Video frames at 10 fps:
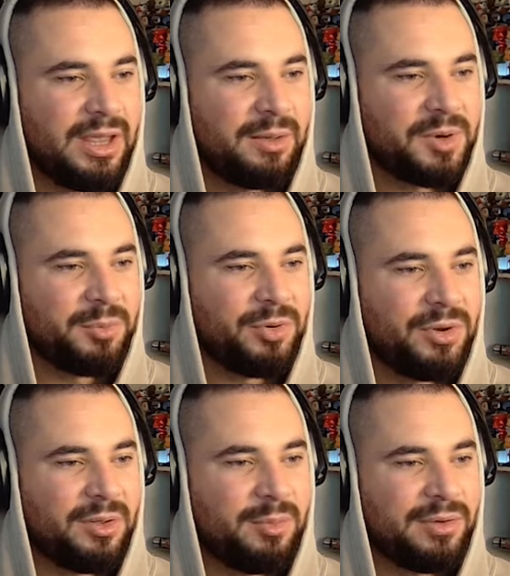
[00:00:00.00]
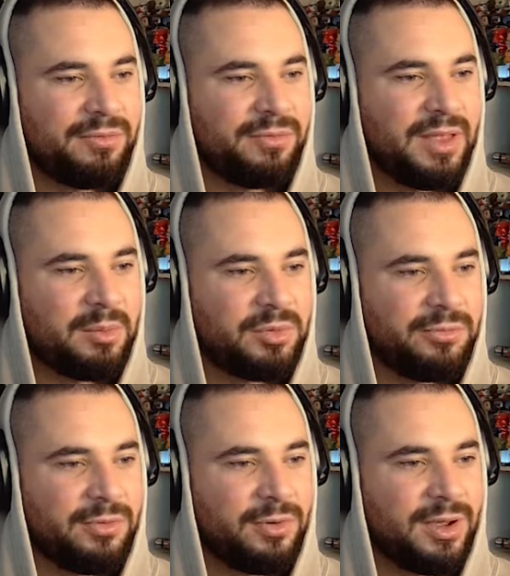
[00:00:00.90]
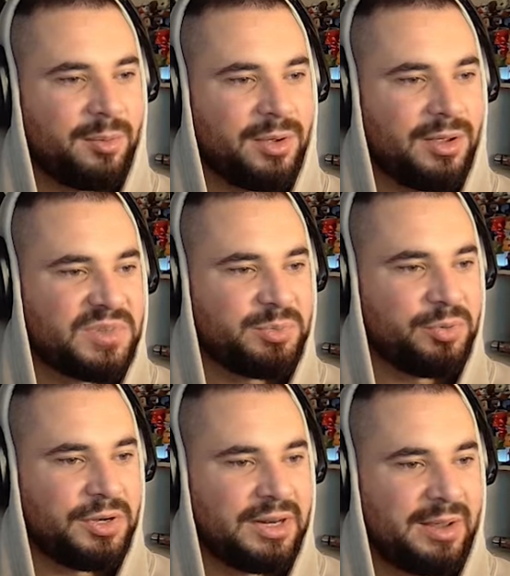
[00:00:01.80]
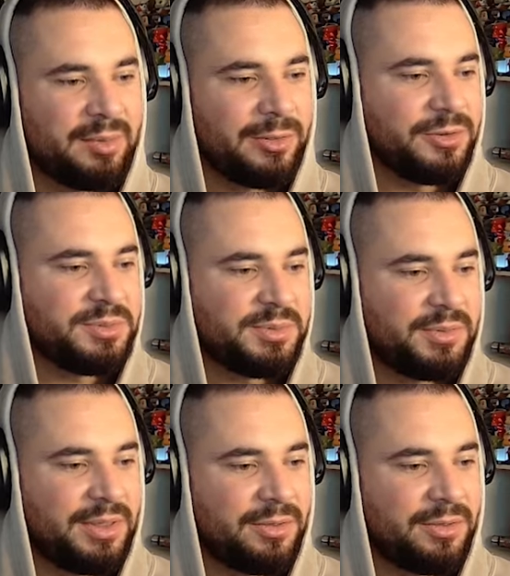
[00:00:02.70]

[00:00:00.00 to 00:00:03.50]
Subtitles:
Yeah, I'm going to put it above the M249, but it's pretty damn close between